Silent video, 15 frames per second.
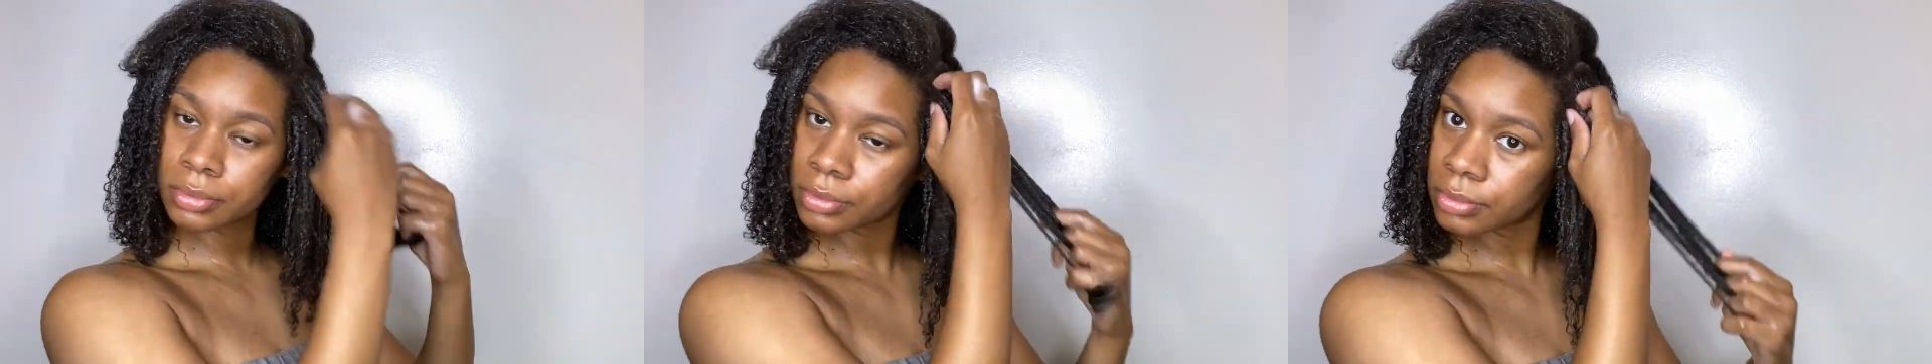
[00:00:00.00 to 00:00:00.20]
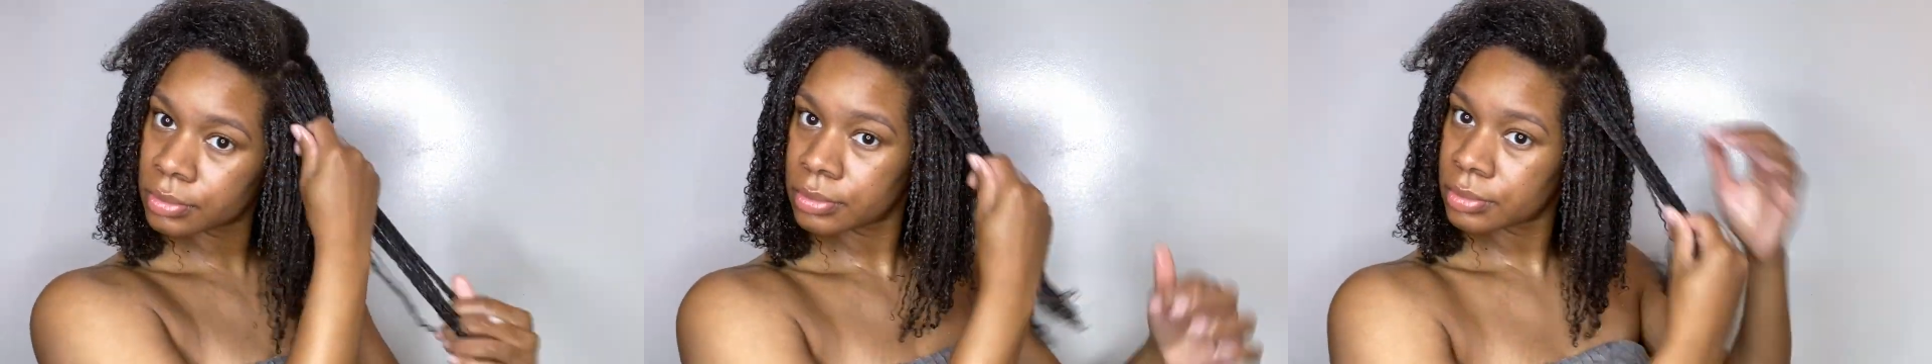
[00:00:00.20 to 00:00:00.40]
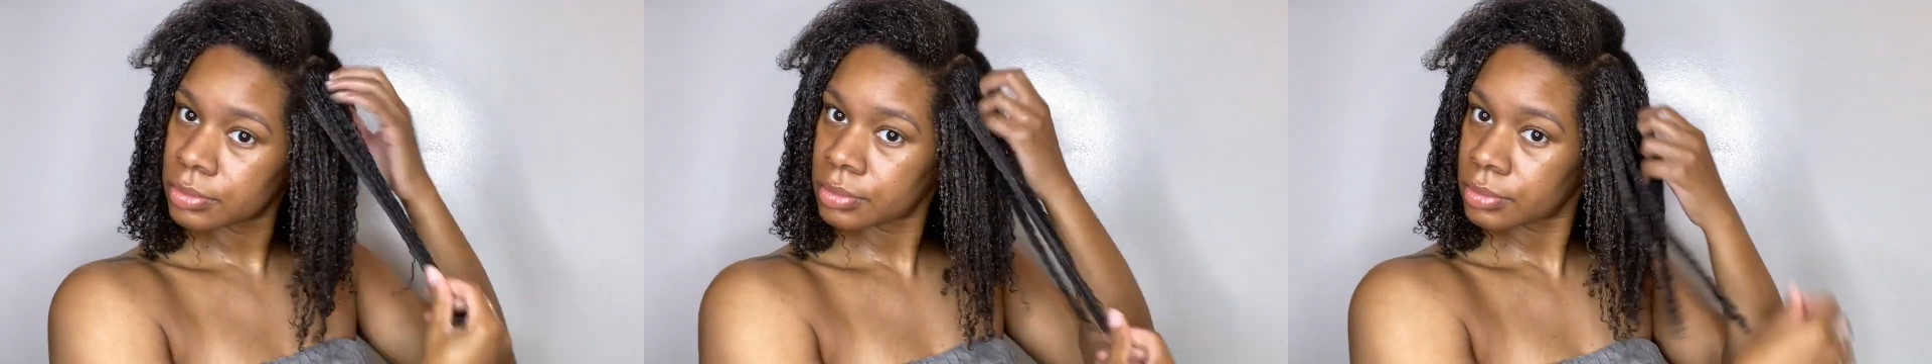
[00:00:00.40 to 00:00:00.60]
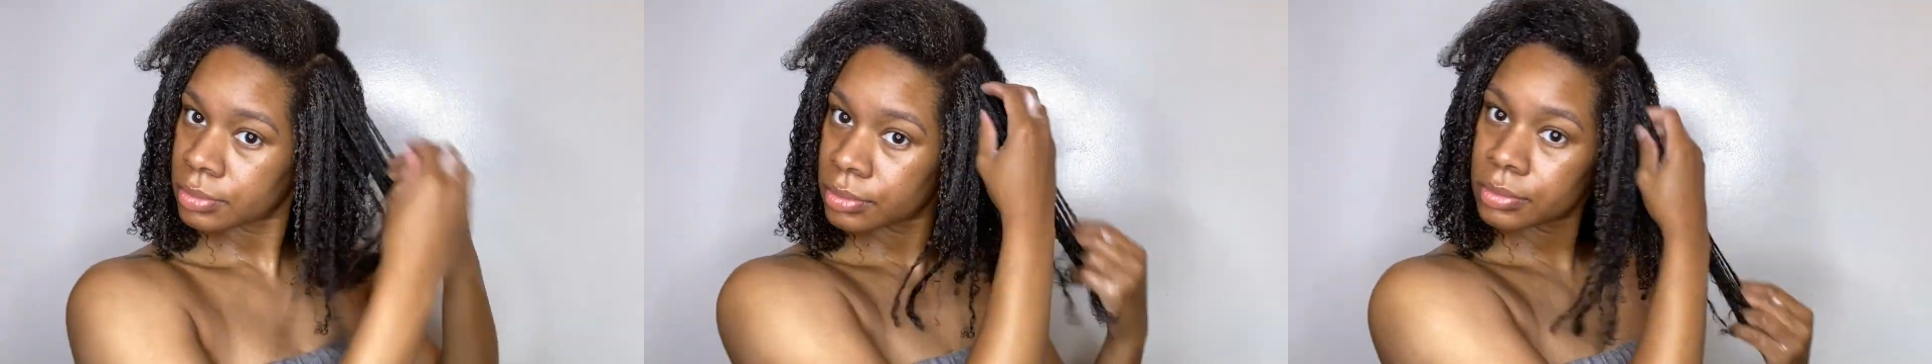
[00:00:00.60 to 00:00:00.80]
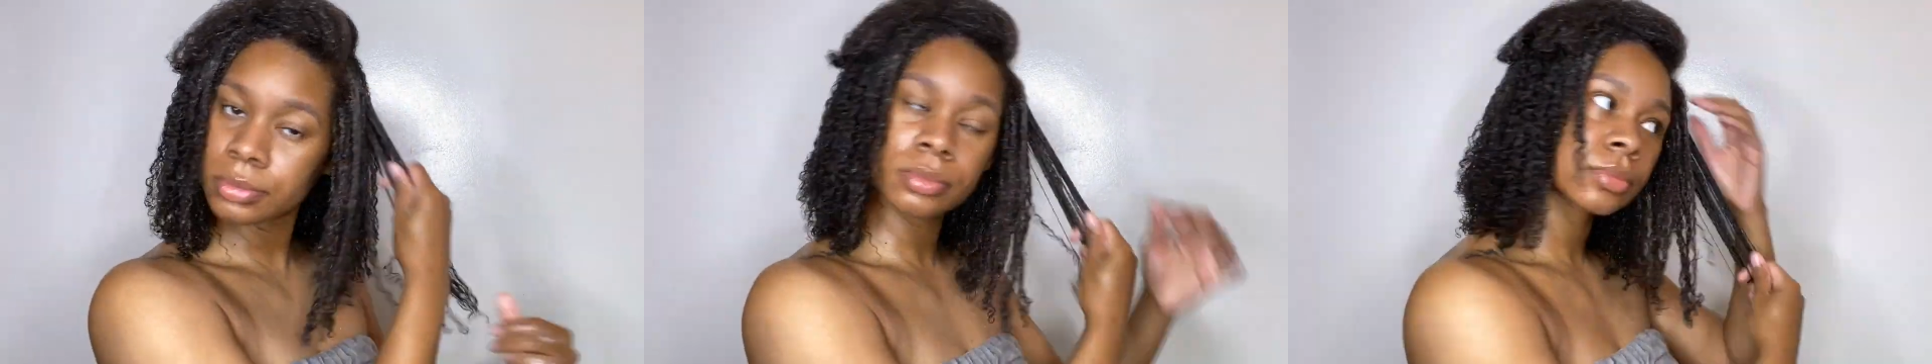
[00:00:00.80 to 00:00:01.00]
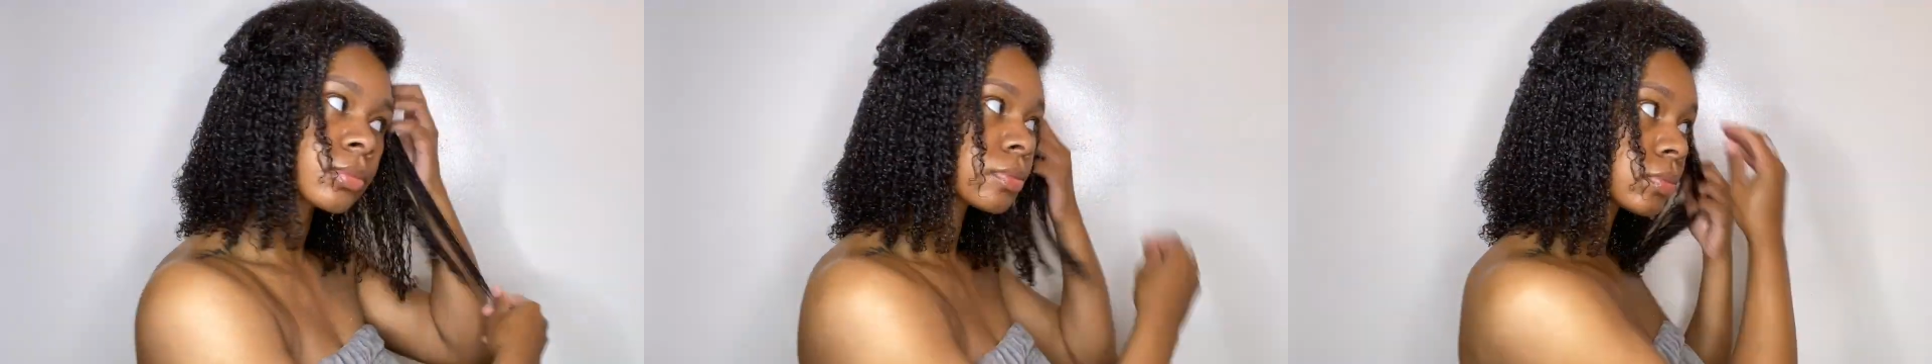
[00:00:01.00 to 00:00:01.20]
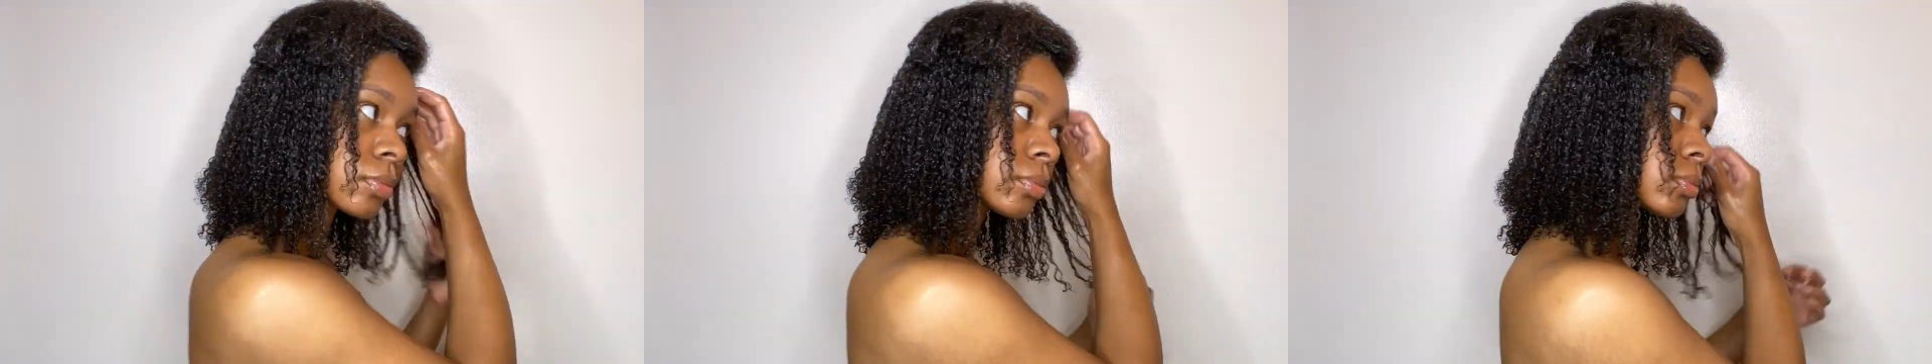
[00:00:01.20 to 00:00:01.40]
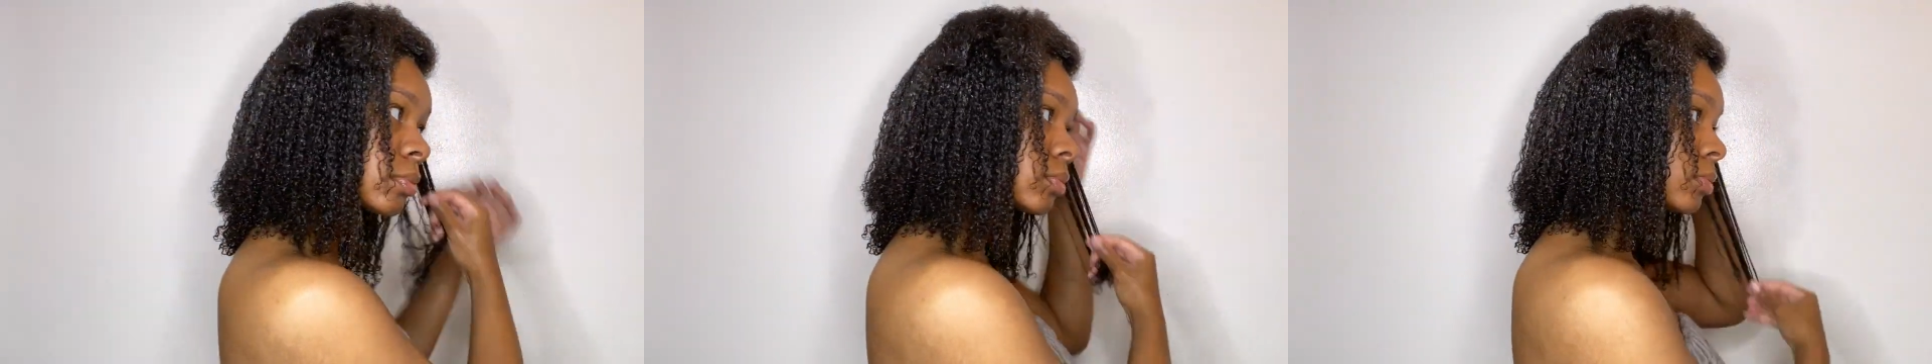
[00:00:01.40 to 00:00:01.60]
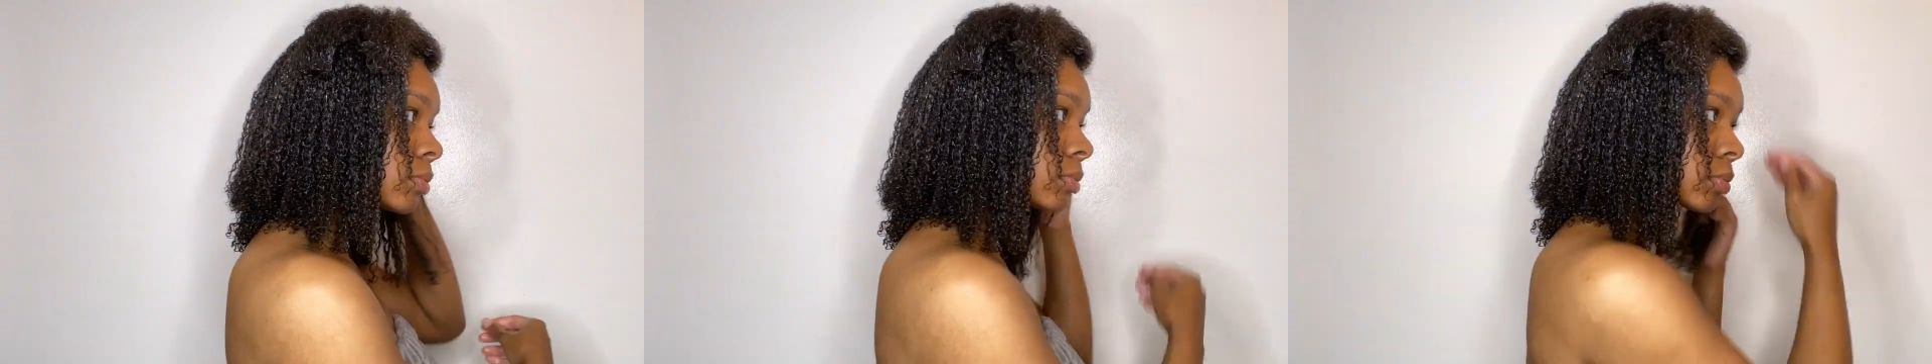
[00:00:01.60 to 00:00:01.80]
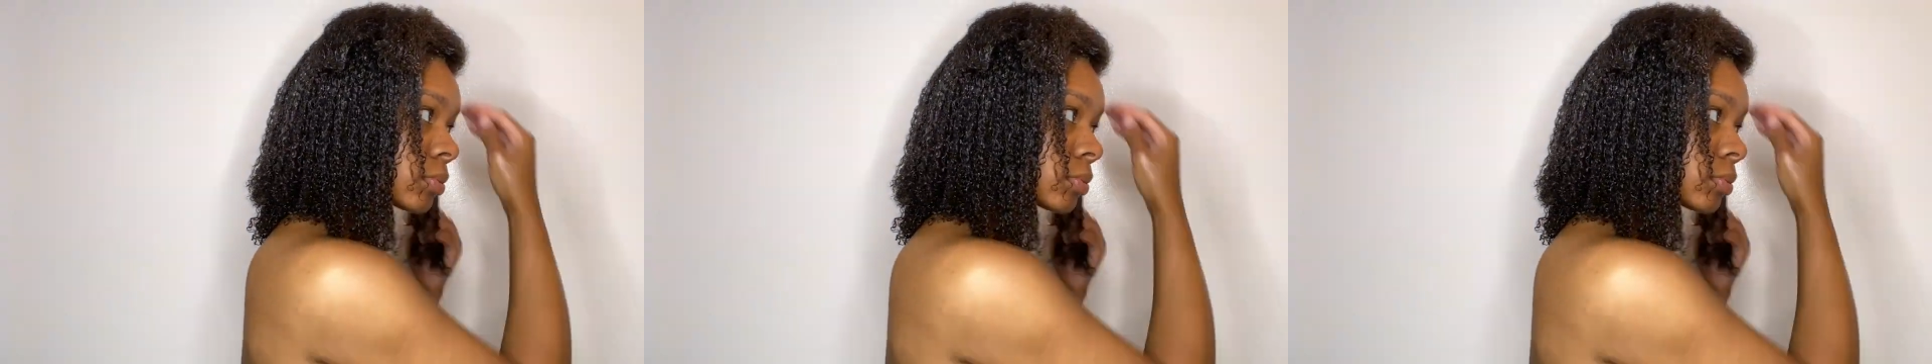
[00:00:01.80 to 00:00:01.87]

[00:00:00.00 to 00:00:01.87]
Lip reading: open just a tad bit